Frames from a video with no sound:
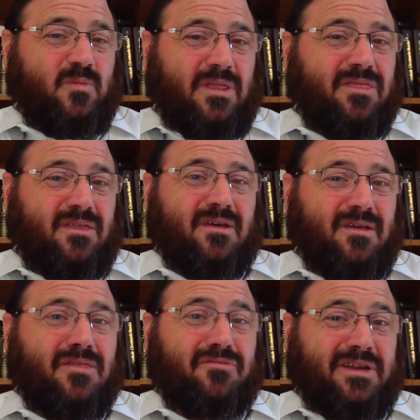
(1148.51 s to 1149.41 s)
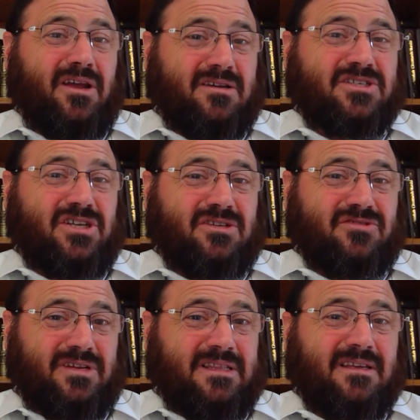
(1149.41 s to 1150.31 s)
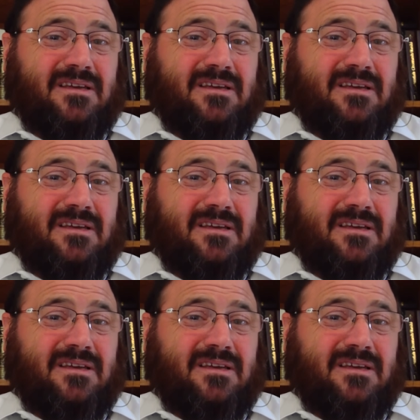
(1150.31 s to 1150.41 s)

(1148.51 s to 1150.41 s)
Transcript: with 3 young children.